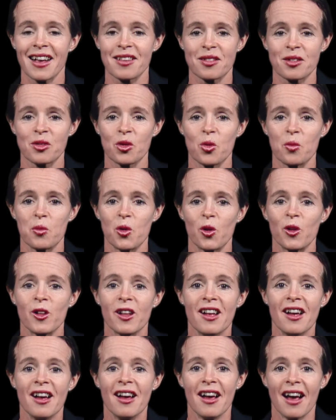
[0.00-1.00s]
as normal,
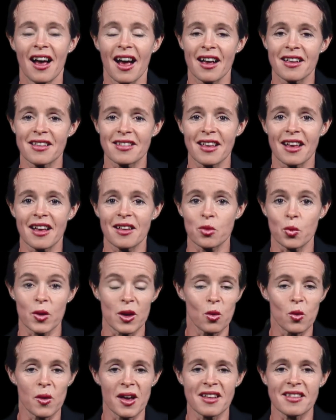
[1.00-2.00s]
as, as
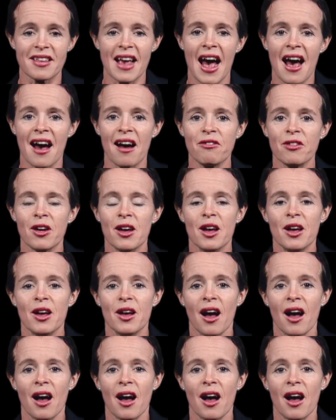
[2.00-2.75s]
we always have,